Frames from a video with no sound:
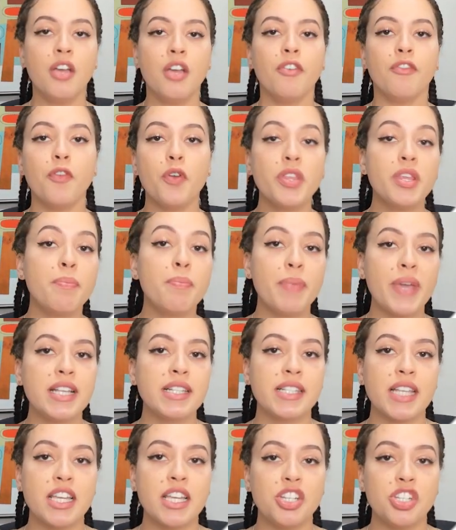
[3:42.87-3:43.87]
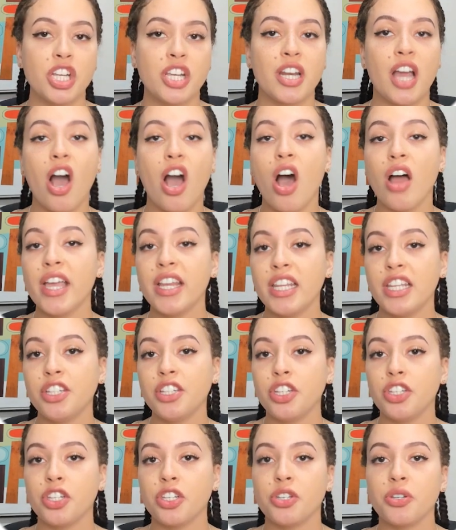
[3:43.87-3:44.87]
For the base engine, all I need to
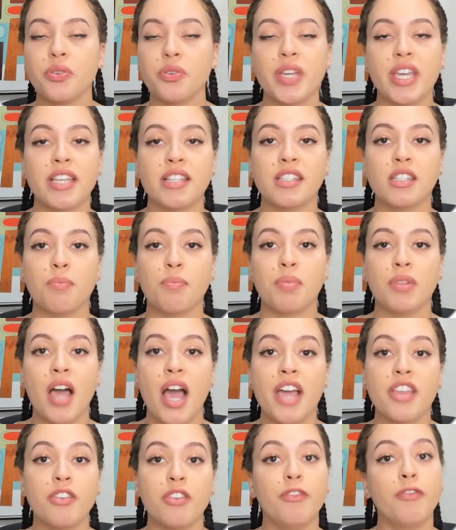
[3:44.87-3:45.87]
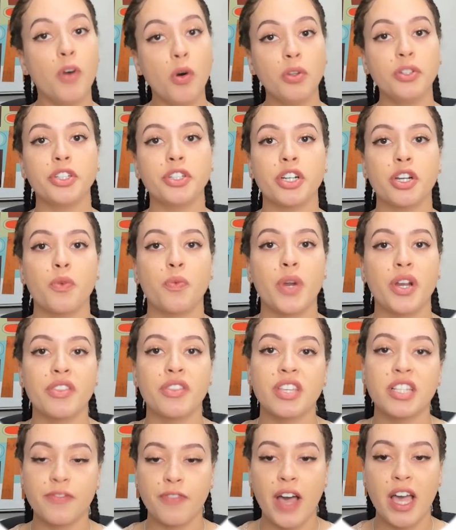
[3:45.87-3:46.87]
do is supply the folder where
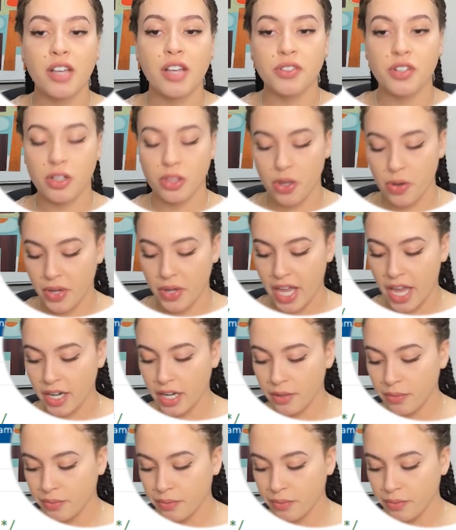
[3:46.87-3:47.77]
these files are located.